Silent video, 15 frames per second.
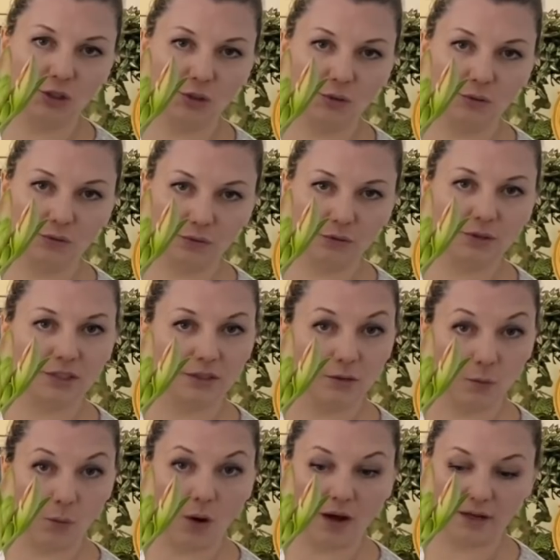to root in
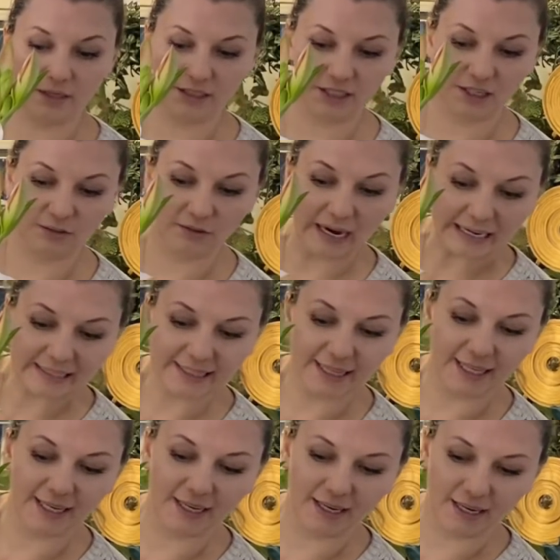the water
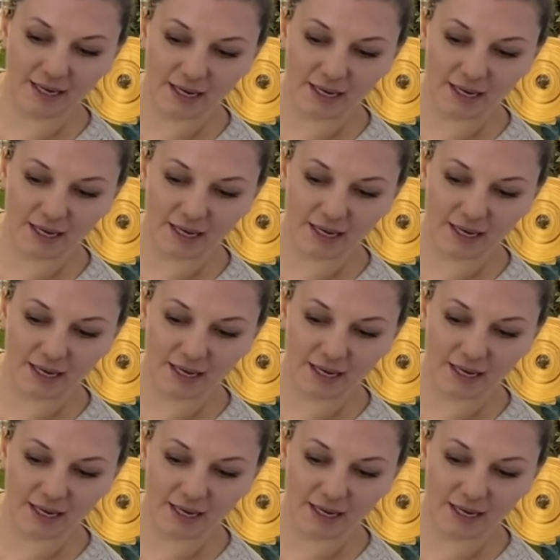directly